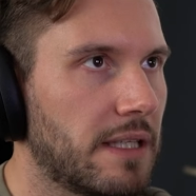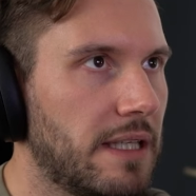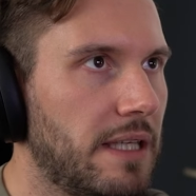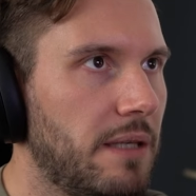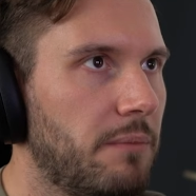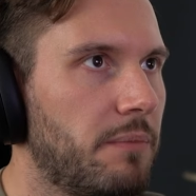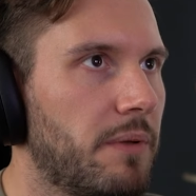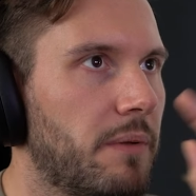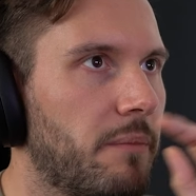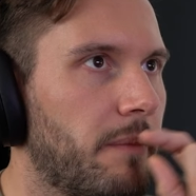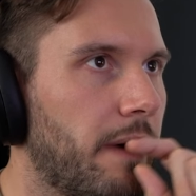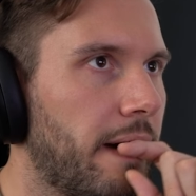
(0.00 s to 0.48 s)

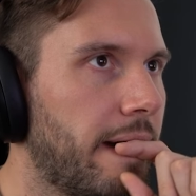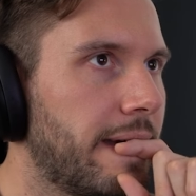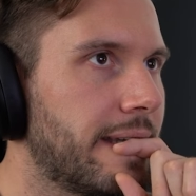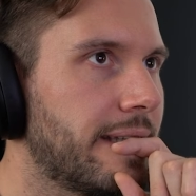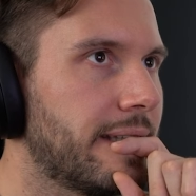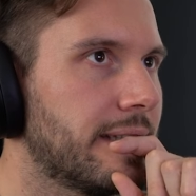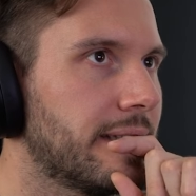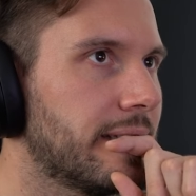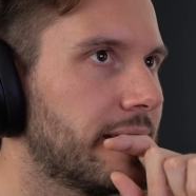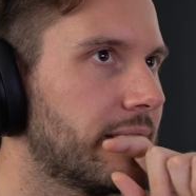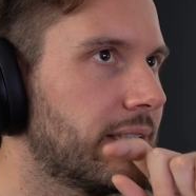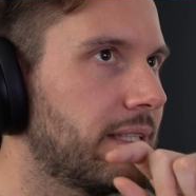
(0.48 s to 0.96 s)
Keep in
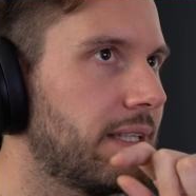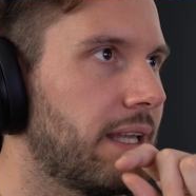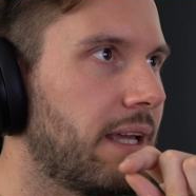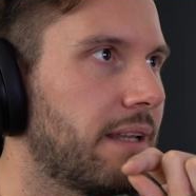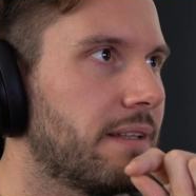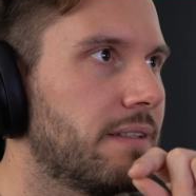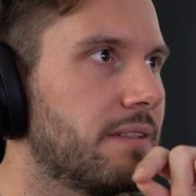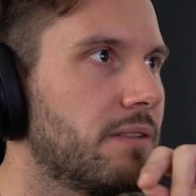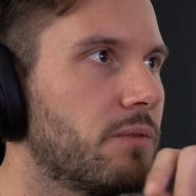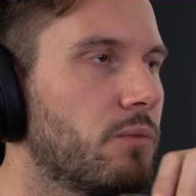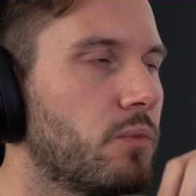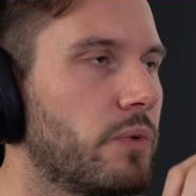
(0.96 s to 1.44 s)
mind
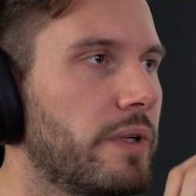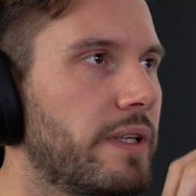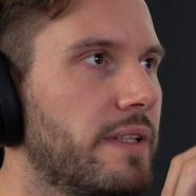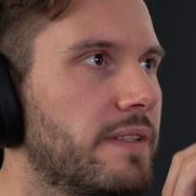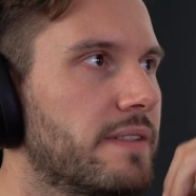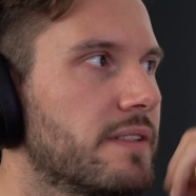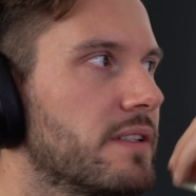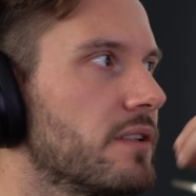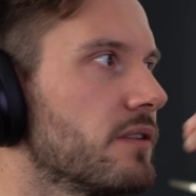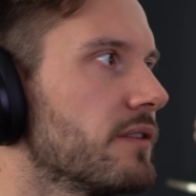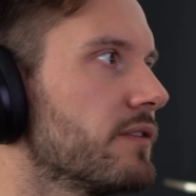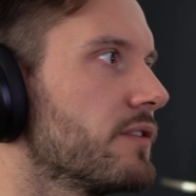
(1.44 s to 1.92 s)
that we
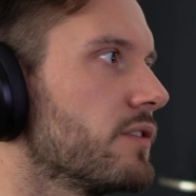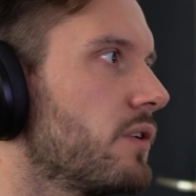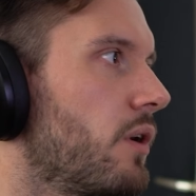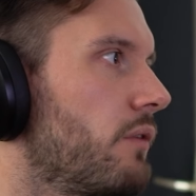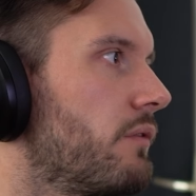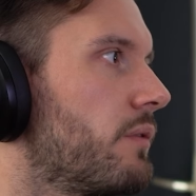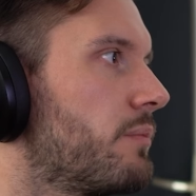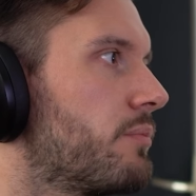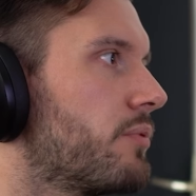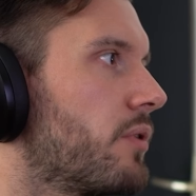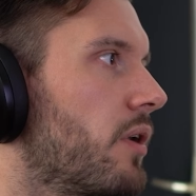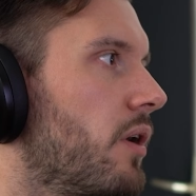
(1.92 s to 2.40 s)
still solve
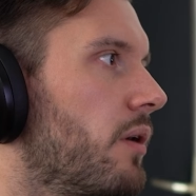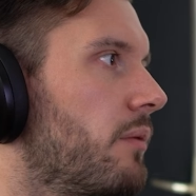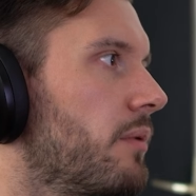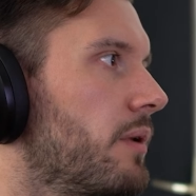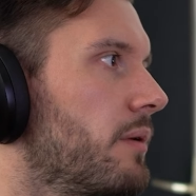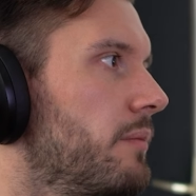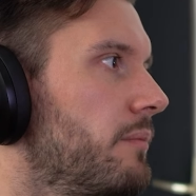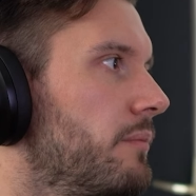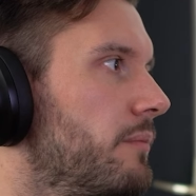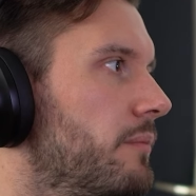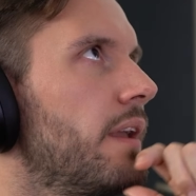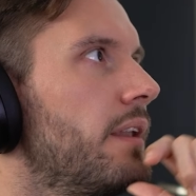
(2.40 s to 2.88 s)
a
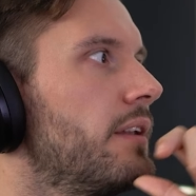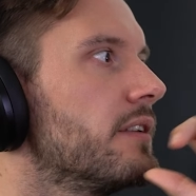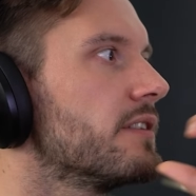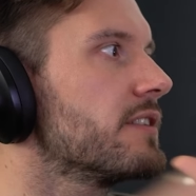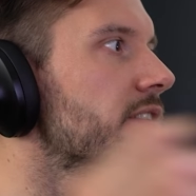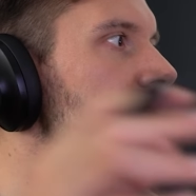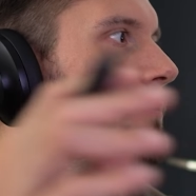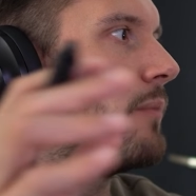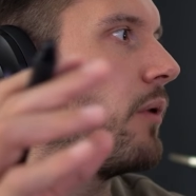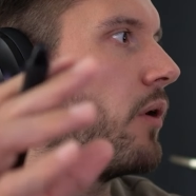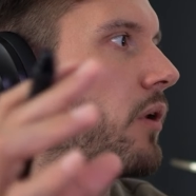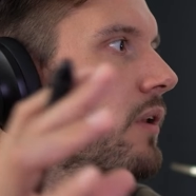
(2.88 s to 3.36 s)
problem in a
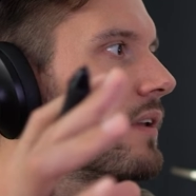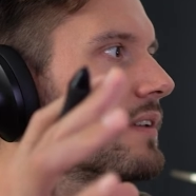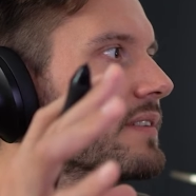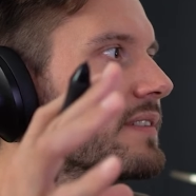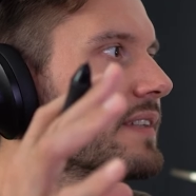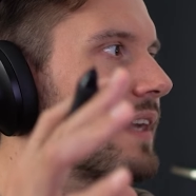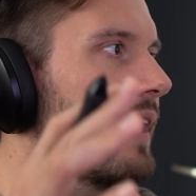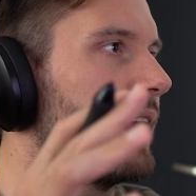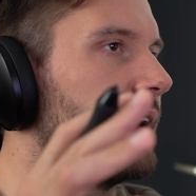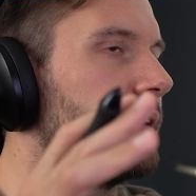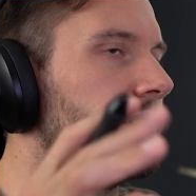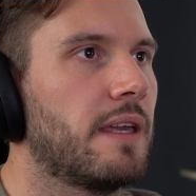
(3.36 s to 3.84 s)
smaller
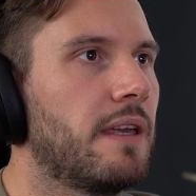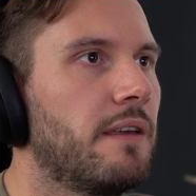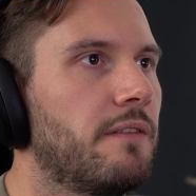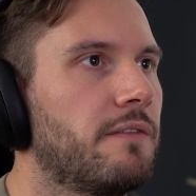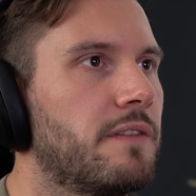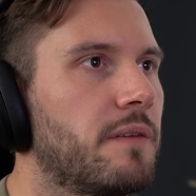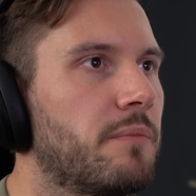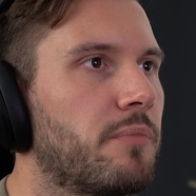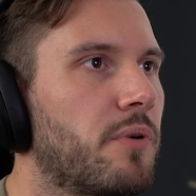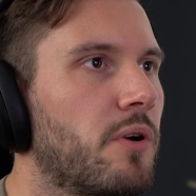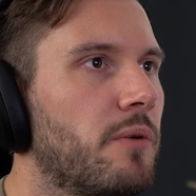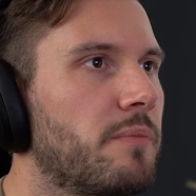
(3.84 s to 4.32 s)
scale. If
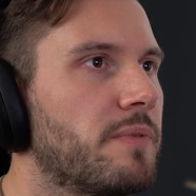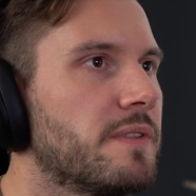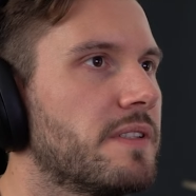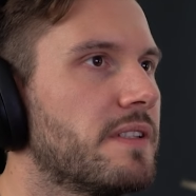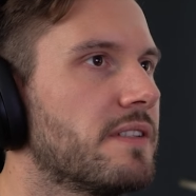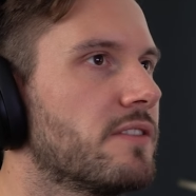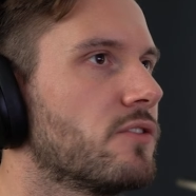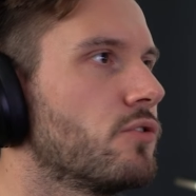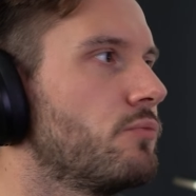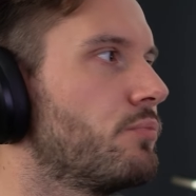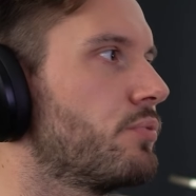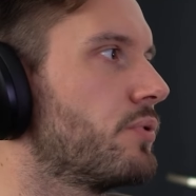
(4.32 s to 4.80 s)
the purpose
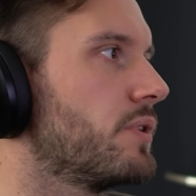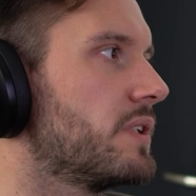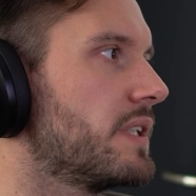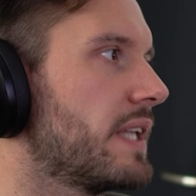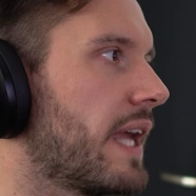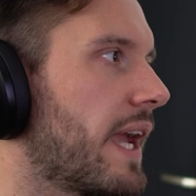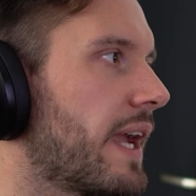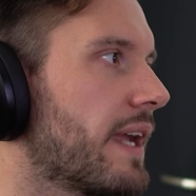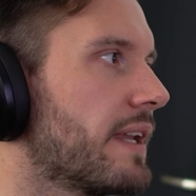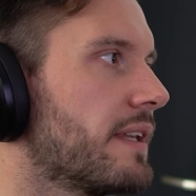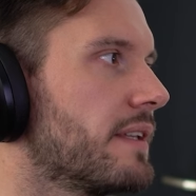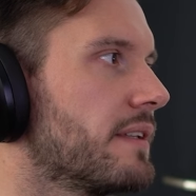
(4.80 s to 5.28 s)
is to
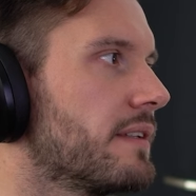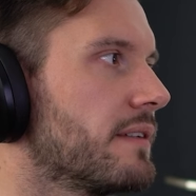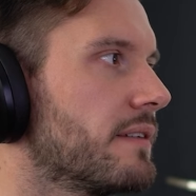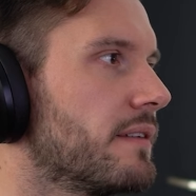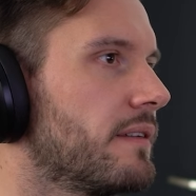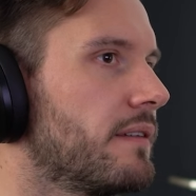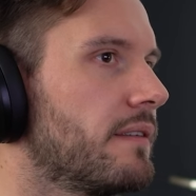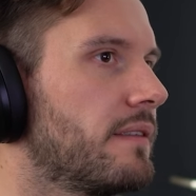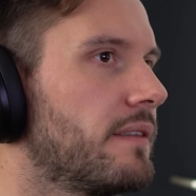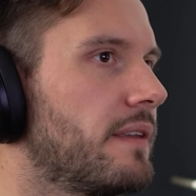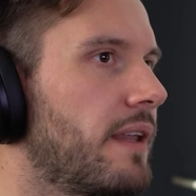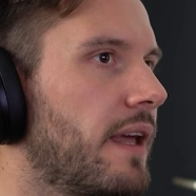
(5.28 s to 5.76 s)
protect
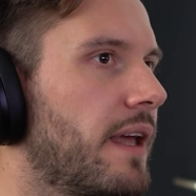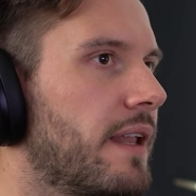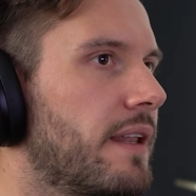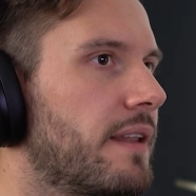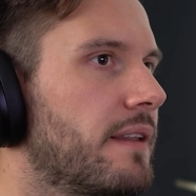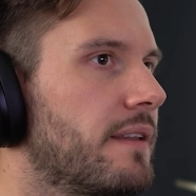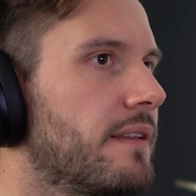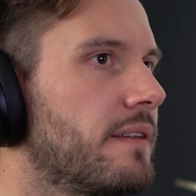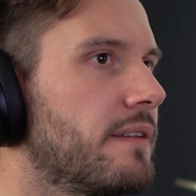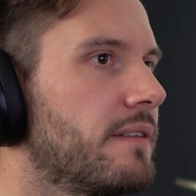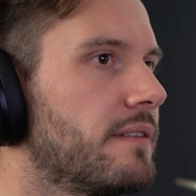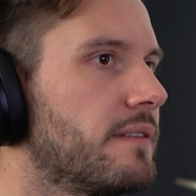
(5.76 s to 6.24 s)
that,
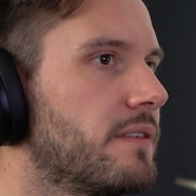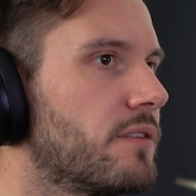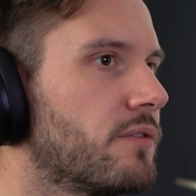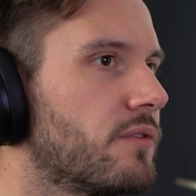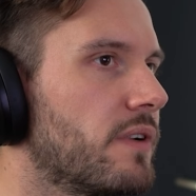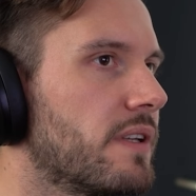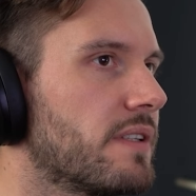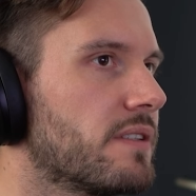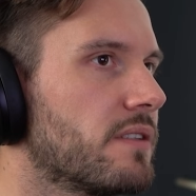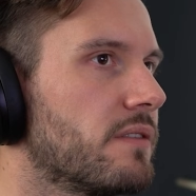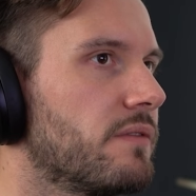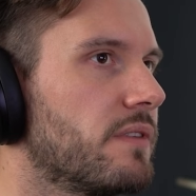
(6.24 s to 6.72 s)
the
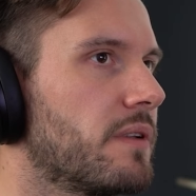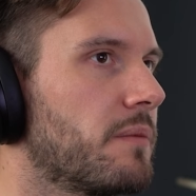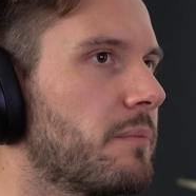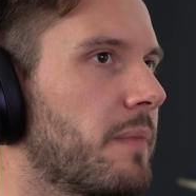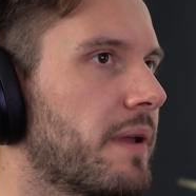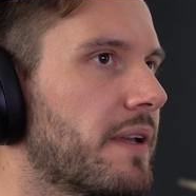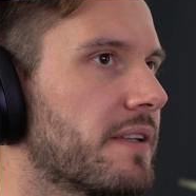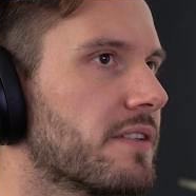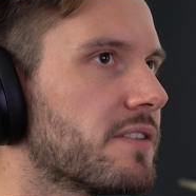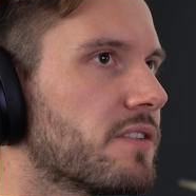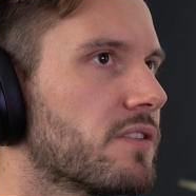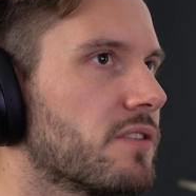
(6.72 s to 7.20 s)
rest of it
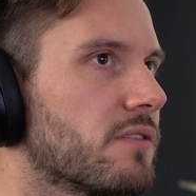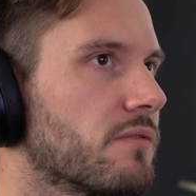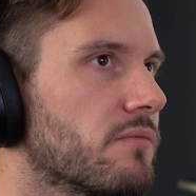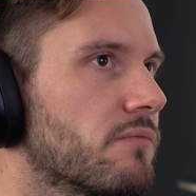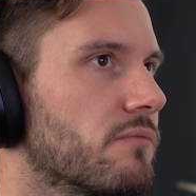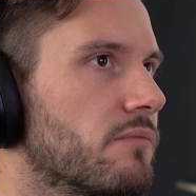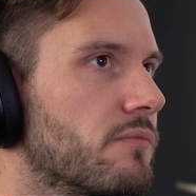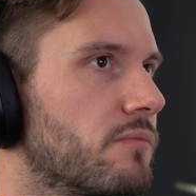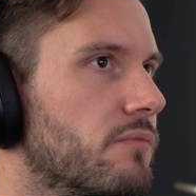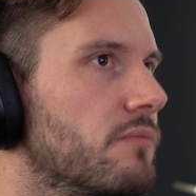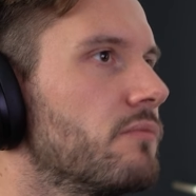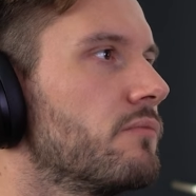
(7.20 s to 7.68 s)
makes
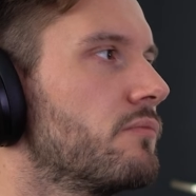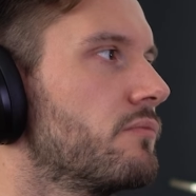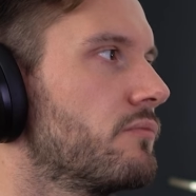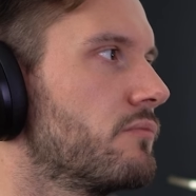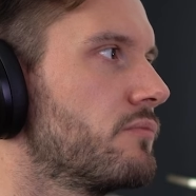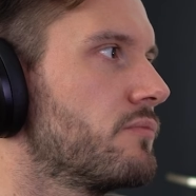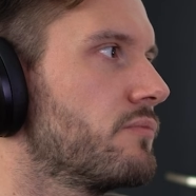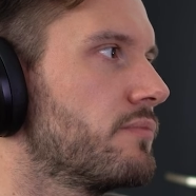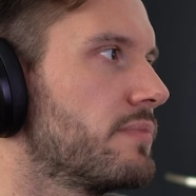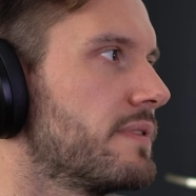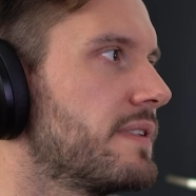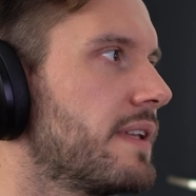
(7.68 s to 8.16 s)

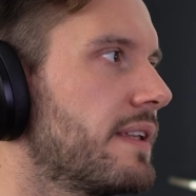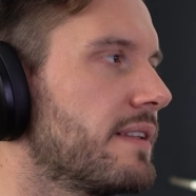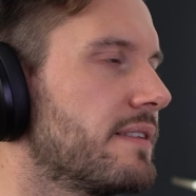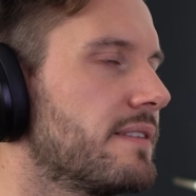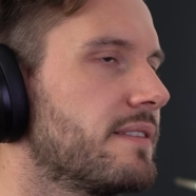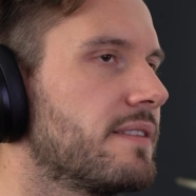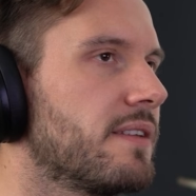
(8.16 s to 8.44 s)
sense.